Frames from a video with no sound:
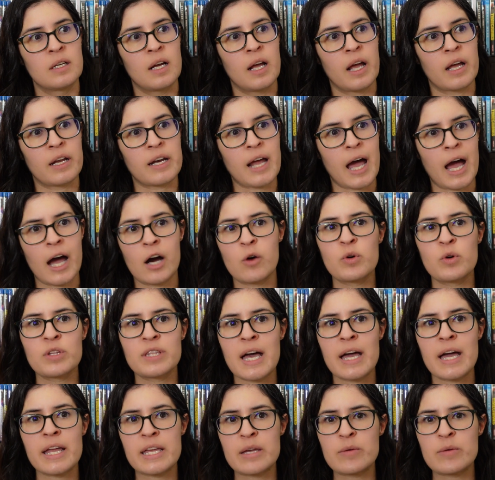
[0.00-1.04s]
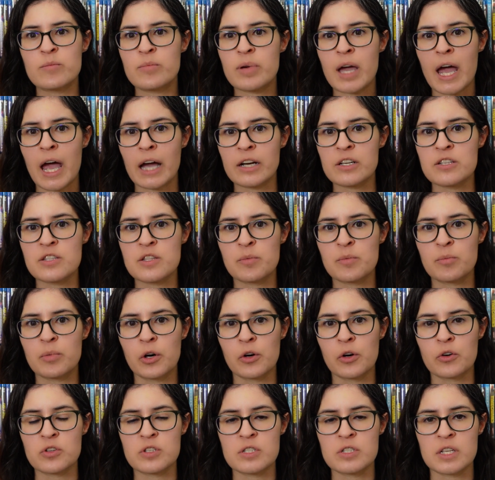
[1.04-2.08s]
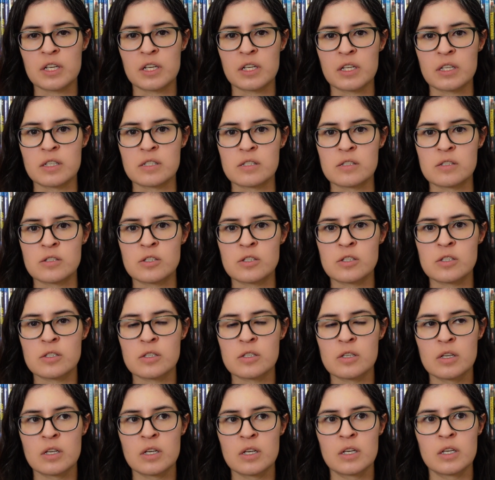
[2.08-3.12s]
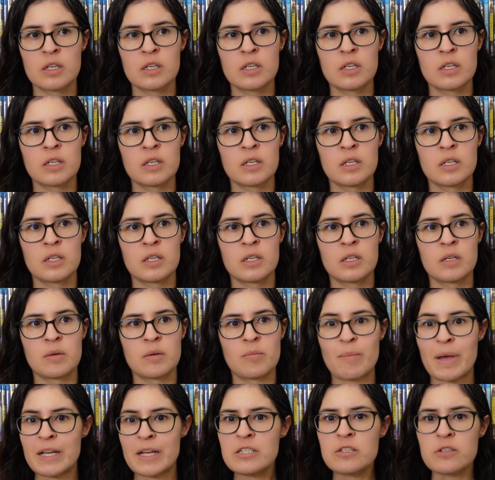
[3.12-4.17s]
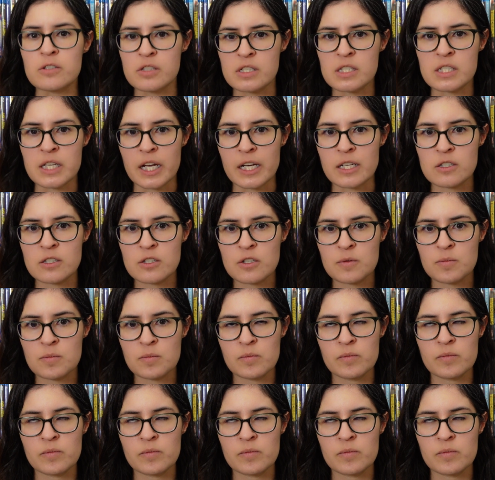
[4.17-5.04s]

And how would that impact the person's mental state?